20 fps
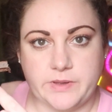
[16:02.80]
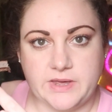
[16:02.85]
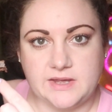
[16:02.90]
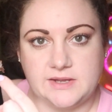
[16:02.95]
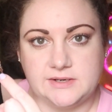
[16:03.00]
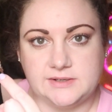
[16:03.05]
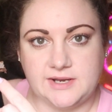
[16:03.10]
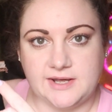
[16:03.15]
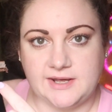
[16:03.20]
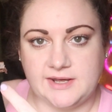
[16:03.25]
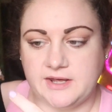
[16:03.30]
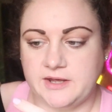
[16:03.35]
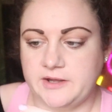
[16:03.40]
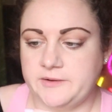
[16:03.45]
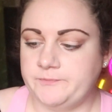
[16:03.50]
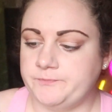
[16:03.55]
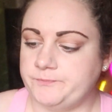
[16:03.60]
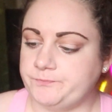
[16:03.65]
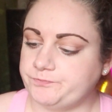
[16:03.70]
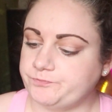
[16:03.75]
big
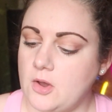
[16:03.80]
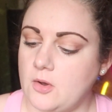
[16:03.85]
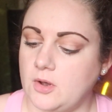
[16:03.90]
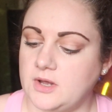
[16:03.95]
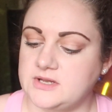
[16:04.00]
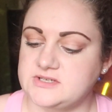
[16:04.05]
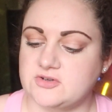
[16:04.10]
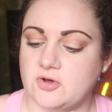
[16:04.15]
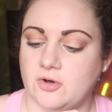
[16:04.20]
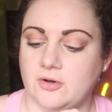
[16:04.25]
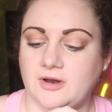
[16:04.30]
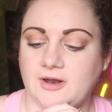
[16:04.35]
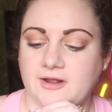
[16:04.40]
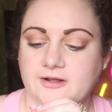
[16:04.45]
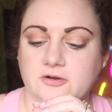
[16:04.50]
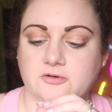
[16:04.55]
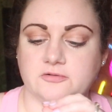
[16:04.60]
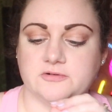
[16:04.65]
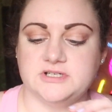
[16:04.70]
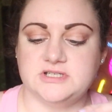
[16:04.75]
layer has got
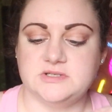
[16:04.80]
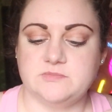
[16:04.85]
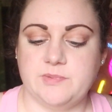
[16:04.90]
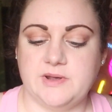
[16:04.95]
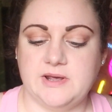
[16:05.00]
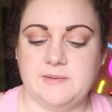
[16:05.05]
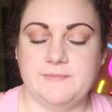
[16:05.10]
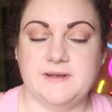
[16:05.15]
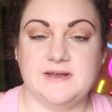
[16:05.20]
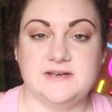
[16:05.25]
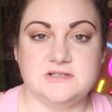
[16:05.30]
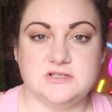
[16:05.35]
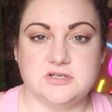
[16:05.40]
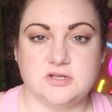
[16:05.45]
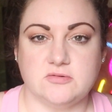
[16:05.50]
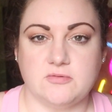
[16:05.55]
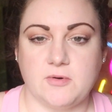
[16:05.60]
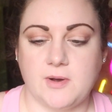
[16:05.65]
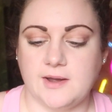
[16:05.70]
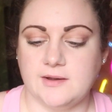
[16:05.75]
like crispy bits
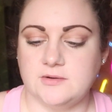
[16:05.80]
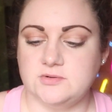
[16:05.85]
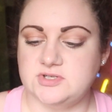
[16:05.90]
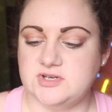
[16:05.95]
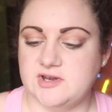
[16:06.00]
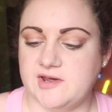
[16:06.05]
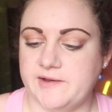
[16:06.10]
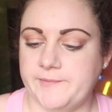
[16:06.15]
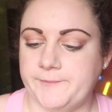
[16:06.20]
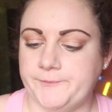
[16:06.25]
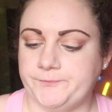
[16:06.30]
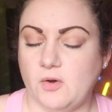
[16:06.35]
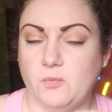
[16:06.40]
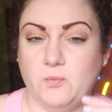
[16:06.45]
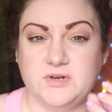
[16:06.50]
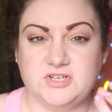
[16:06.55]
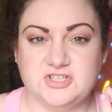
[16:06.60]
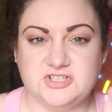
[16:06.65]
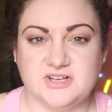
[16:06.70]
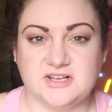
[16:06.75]
throughout it,
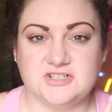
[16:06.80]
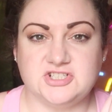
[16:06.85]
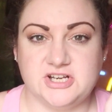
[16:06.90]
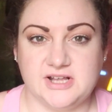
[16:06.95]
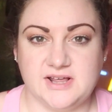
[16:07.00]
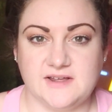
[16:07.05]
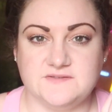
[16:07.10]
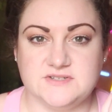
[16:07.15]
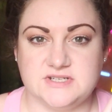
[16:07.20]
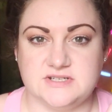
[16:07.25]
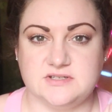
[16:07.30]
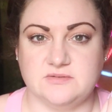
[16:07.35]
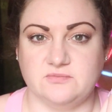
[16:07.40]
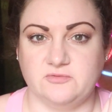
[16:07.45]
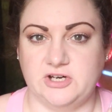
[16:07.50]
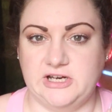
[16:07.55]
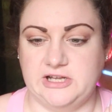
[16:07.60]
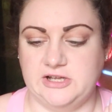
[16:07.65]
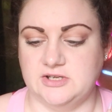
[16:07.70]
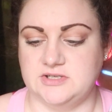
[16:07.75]
which actually gives it some
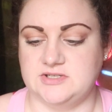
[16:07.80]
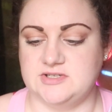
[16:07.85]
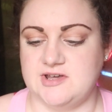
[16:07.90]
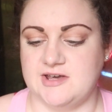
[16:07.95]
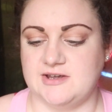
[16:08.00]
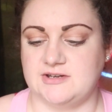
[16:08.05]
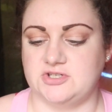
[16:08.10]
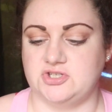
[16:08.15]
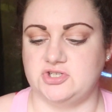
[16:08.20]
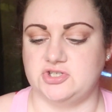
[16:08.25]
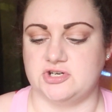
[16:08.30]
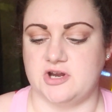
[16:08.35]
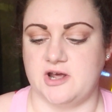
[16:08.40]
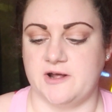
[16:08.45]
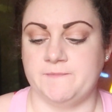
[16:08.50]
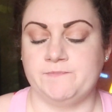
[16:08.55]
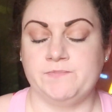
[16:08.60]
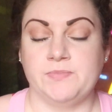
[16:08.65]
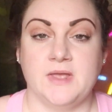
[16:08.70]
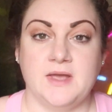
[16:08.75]
really good
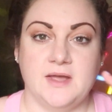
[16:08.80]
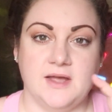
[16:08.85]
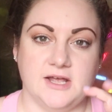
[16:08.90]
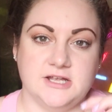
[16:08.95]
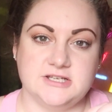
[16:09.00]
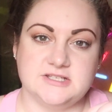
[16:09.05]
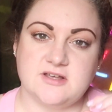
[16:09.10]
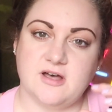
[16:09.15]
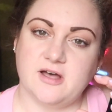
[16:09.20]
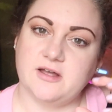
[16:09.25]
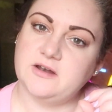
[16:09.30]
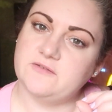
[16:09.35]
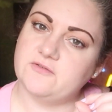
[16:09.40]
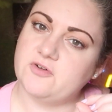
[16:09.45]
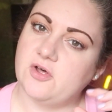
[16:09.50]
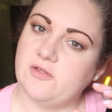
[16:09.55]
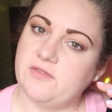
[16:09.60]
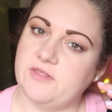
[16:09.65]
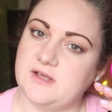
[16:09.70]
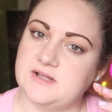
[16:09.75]
texture. It's kind of
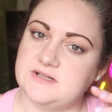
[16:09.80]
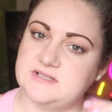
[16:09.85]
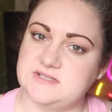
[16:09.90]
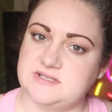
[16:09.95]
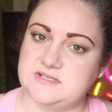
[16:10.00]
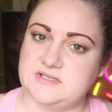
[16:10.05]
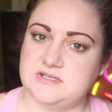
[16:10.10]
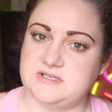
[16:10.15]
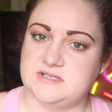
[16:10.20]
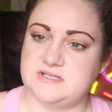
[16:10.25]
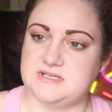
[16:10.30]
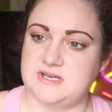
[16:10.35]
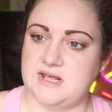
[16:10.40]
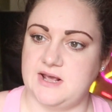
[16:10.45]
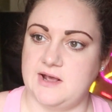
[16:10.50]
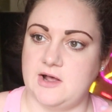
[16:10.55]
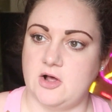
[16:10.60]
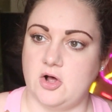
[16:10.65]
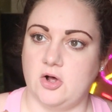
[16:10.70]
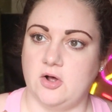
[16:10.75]
got the
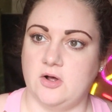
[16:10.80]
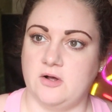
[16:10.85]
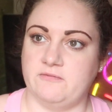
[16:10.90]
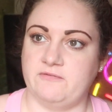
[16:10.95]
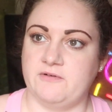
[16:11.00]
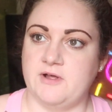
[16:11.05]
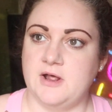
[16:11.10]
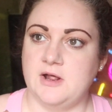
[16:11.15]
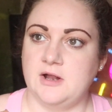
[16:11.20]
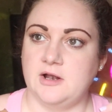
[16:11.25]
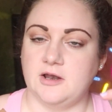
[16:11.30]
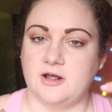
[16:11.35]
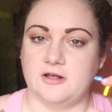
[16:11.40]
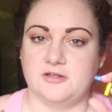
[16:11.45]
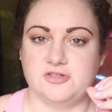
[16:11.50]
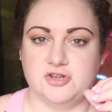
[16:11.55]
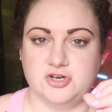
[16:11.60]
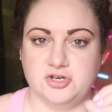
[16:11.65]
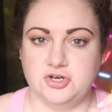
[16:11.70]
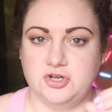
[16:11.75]
consistency of
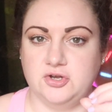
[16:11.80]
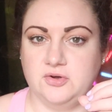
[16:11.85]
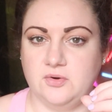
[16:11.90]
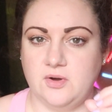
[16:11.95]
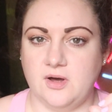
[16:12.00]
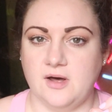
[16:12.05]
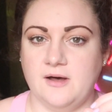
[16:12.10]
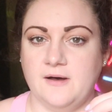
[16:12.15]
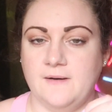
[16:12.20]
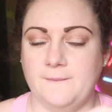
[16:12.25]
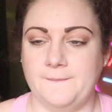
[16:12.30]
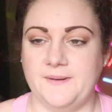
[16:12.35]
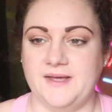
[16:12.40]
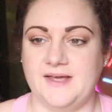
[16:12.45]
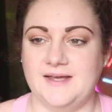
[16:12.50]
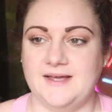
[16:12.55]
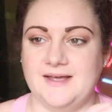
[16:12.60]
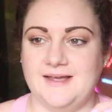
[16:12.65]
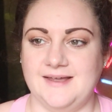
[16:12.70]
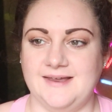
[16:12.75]
like the nougat
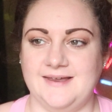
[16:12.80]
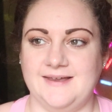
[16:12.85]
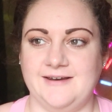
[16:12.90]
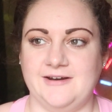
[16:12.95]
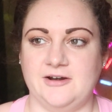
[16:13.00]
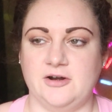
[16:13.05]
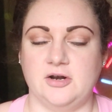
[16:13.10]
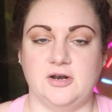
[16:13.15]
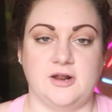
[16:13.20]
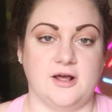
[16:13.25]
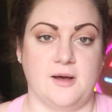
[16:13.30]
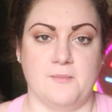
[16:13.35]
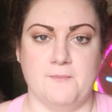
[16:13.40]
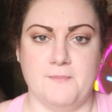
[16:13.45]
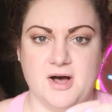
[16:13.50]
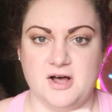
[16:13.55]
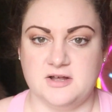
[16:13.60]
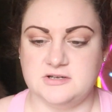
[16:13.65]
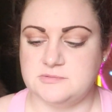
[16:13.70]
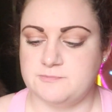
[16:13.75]
bit in like a
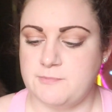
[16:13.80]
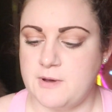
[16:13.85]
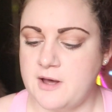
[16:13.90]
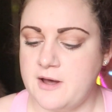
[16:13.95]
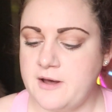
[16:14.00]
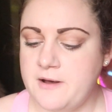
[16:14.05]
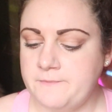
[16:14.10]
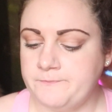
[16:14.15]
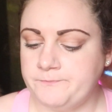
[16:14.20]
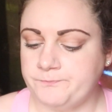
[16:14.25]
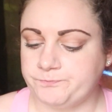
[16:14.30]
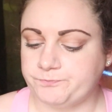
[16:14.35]
Mars bar.